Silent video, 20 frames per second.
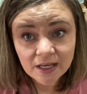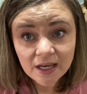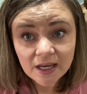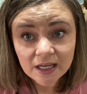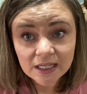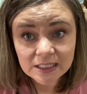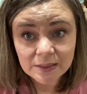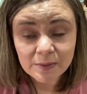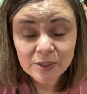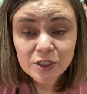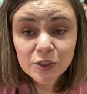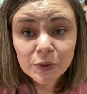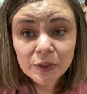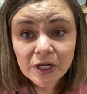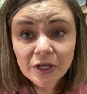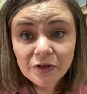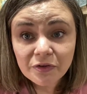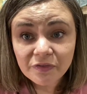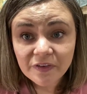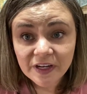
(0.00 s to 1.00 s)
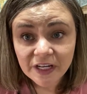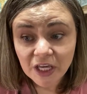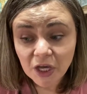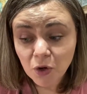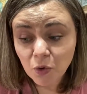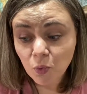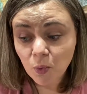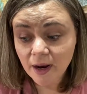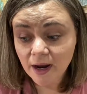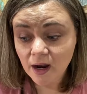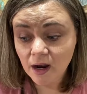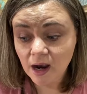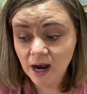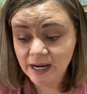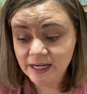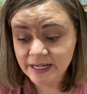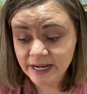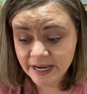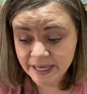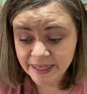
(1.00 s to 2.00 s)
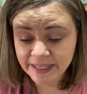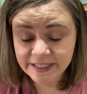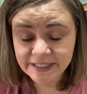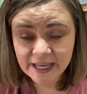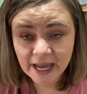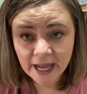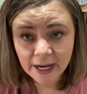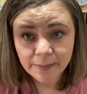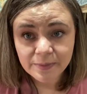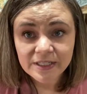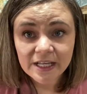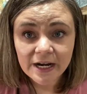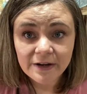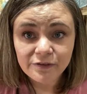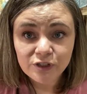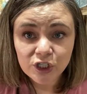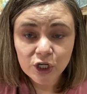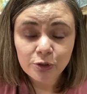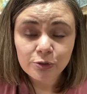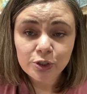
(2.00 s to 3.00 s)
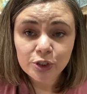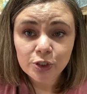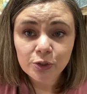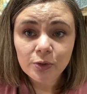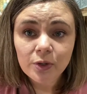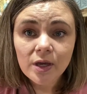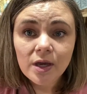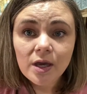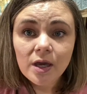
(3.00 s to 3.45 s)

because I'm going to do another video where I take these items that I've showed you